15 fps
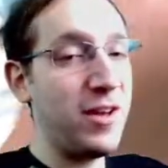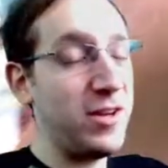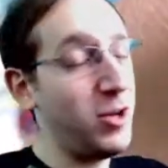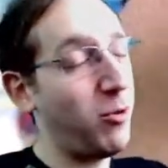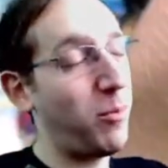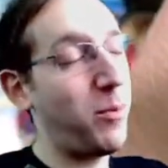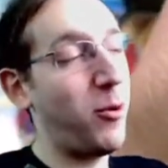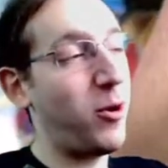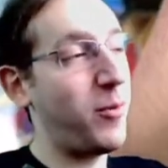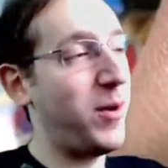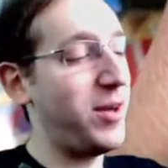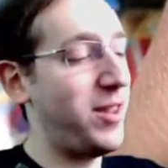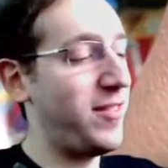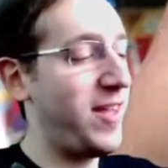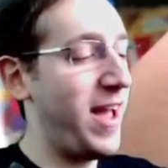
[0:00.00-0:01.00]
newer
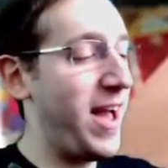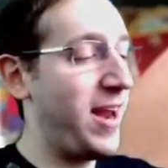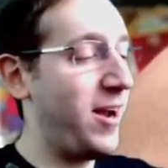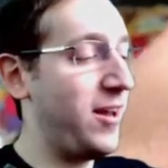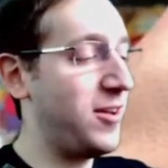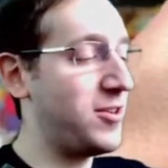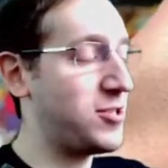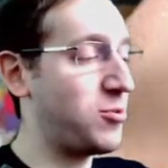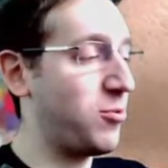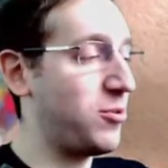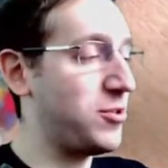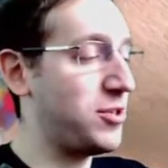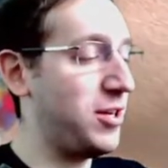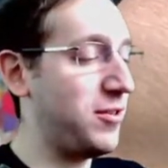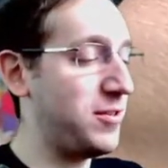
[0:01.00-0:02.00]
Pokemon that they added into Sword
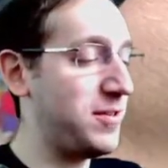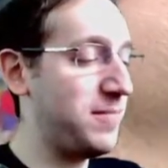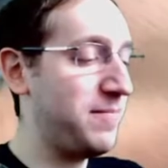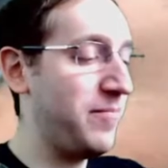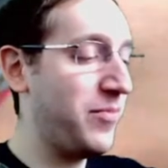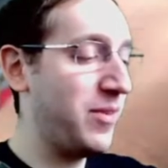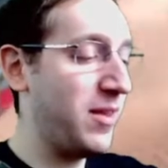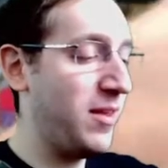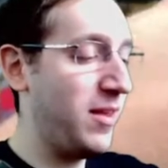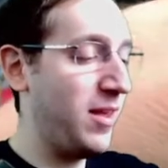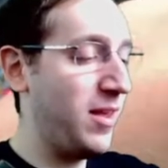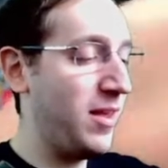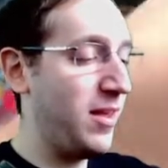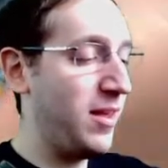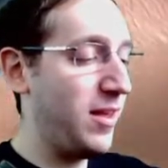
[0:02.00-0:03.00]
and Shield.
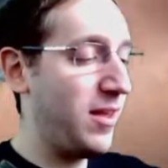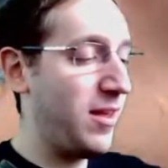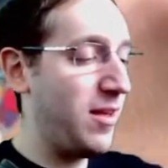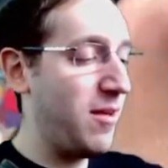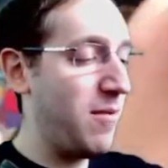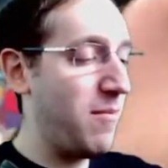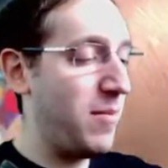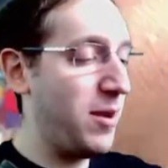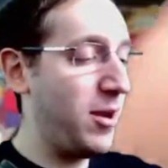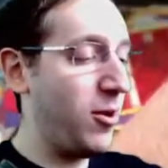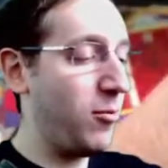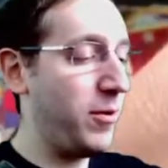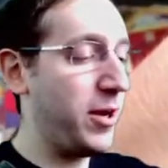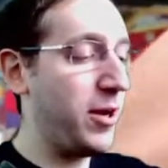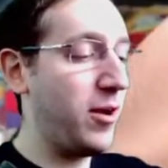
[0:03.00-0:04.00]
But here
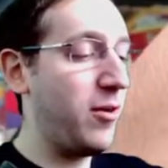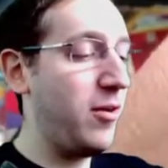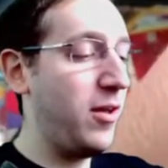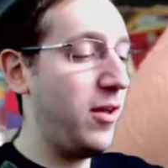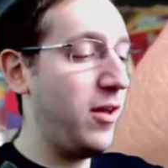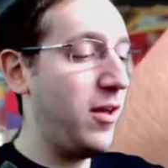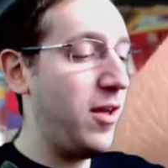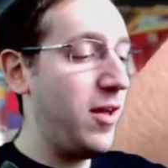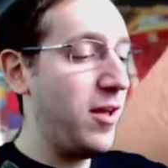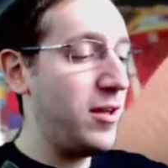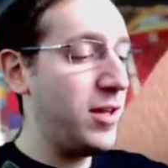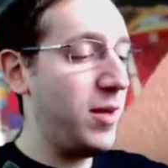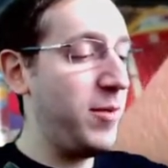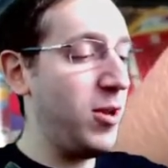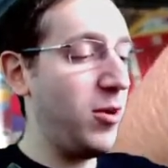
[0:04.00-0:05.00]
we go.
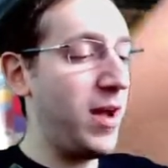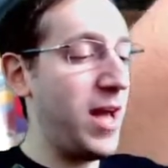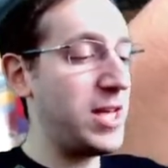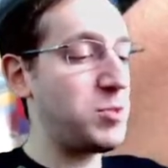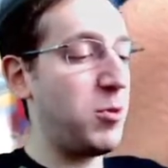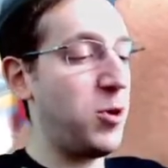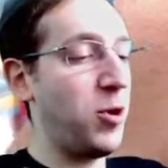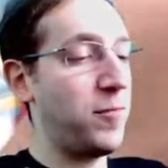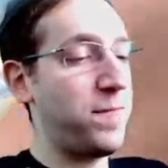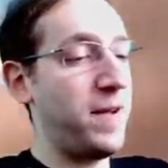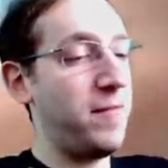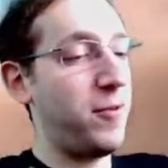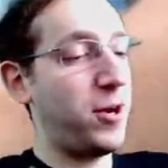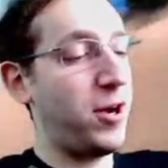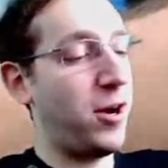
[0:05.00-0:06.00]
Let me know, guys, what your
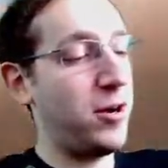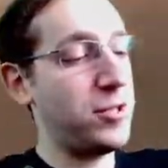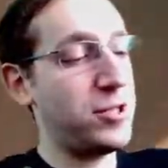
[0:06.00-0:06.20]
favorite cards